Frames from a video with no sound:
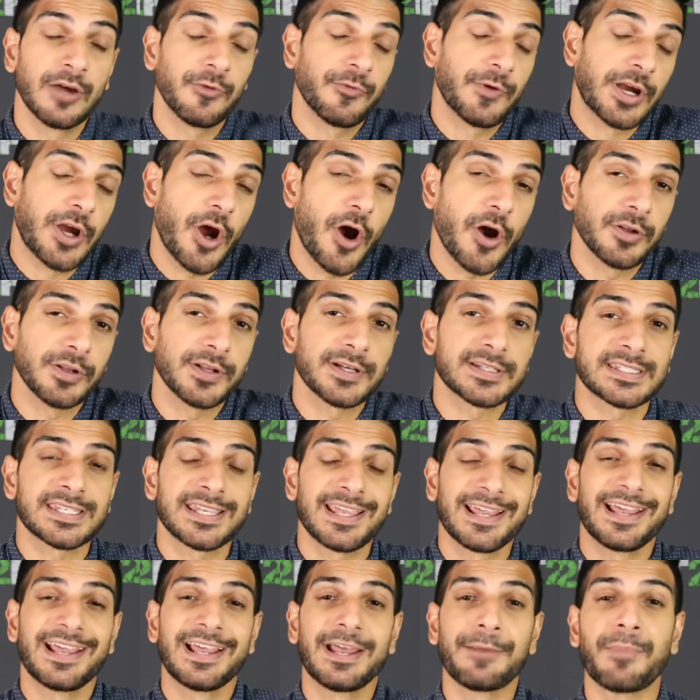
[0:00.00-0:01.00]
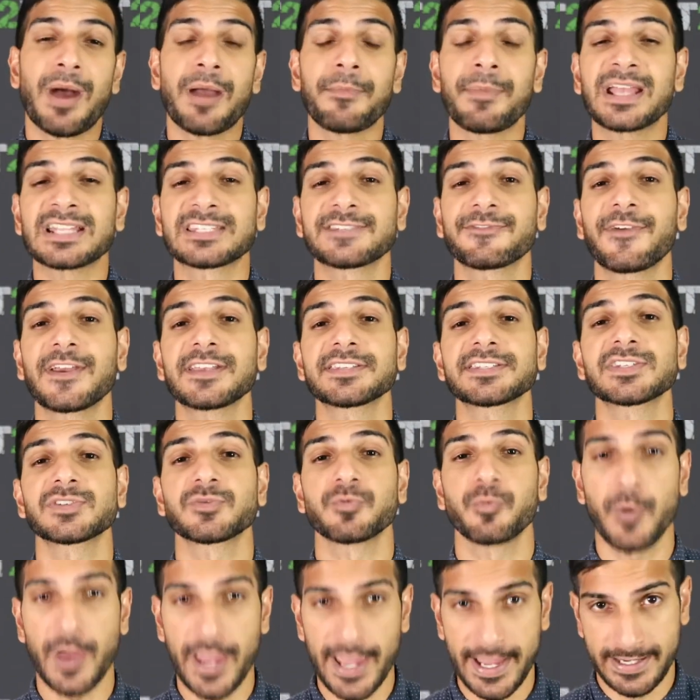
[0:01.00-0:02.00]
Regardless, my man's face
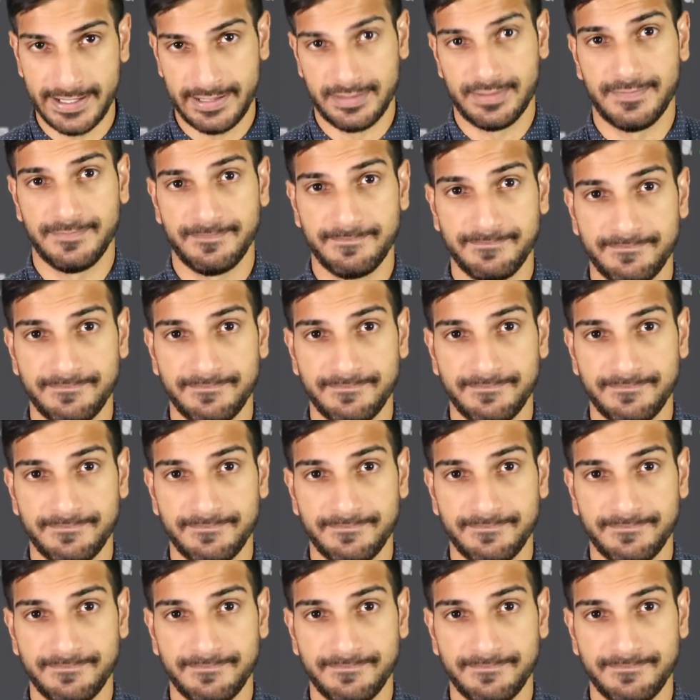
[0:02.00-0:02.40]
is red.